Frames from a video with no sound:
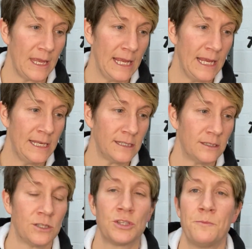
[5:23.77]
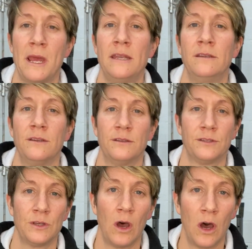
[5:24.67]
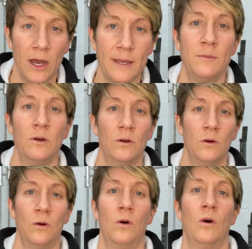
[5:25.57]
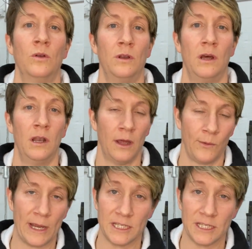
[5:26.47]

is spend time on a lightweight.